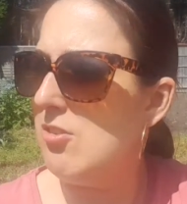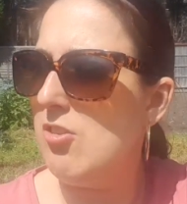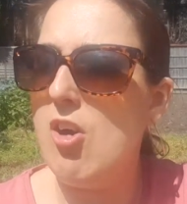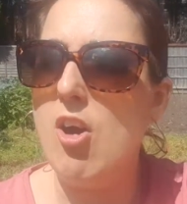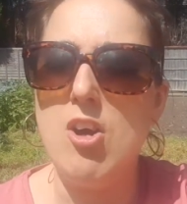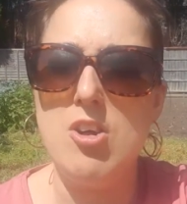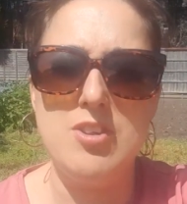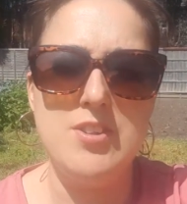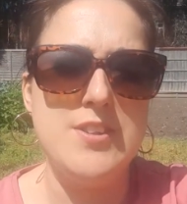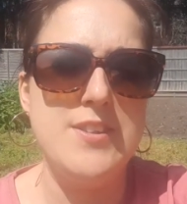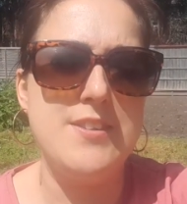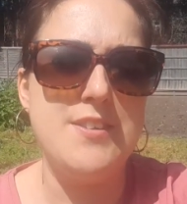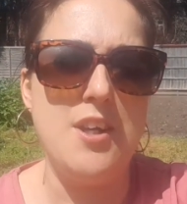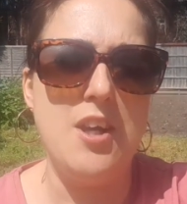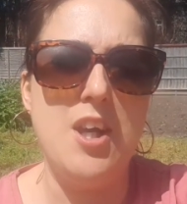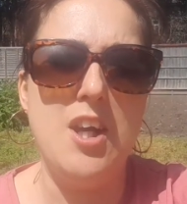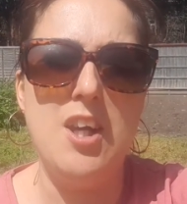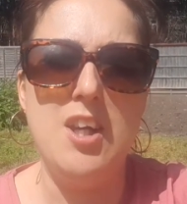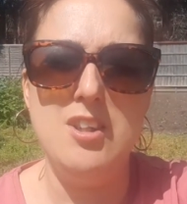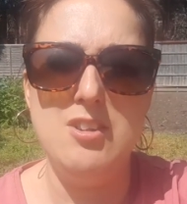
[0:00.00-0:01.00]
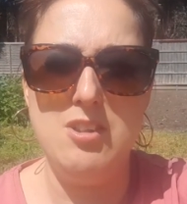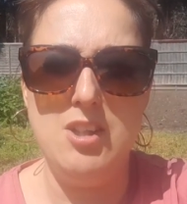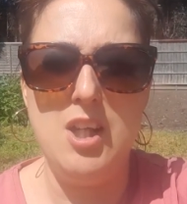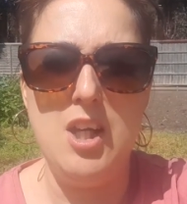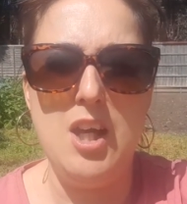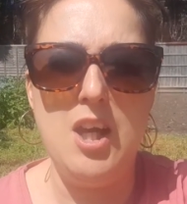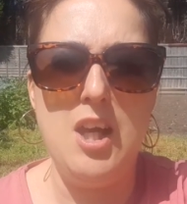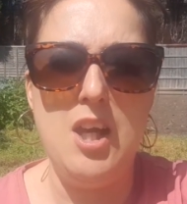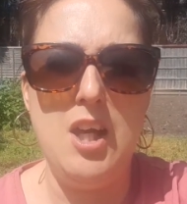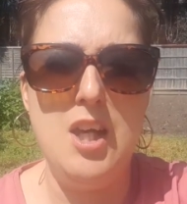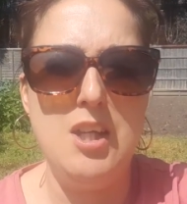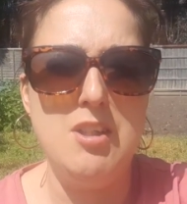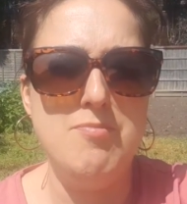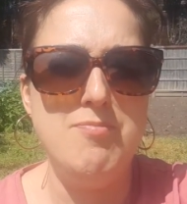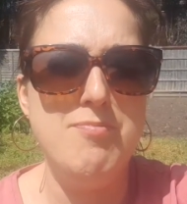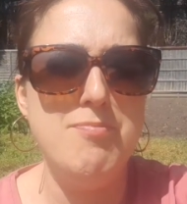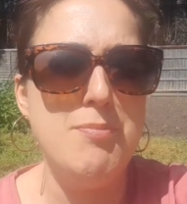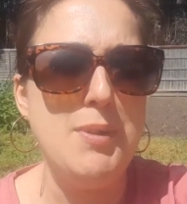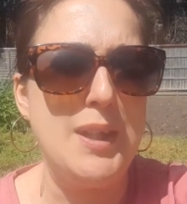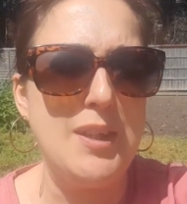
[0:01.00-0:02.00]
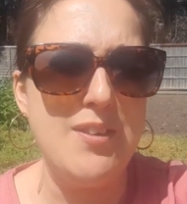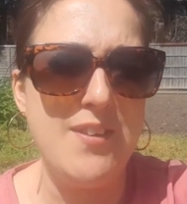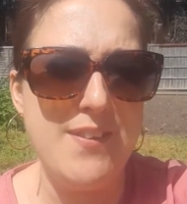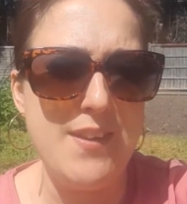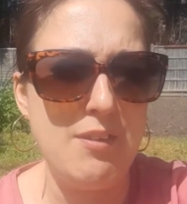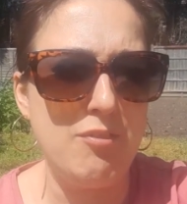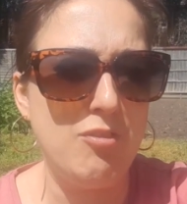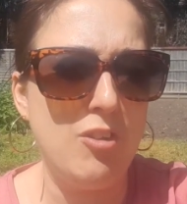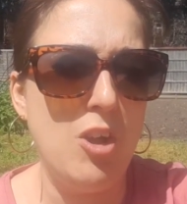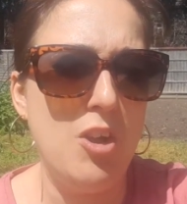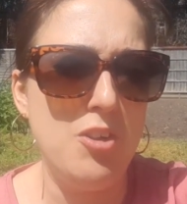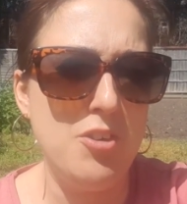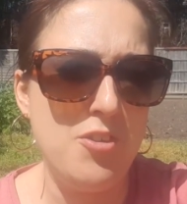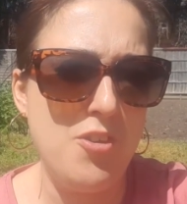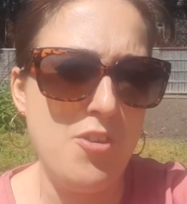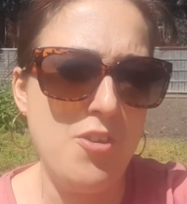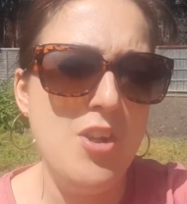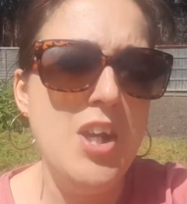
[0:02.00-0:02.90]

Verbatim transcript: Costa um, because I've got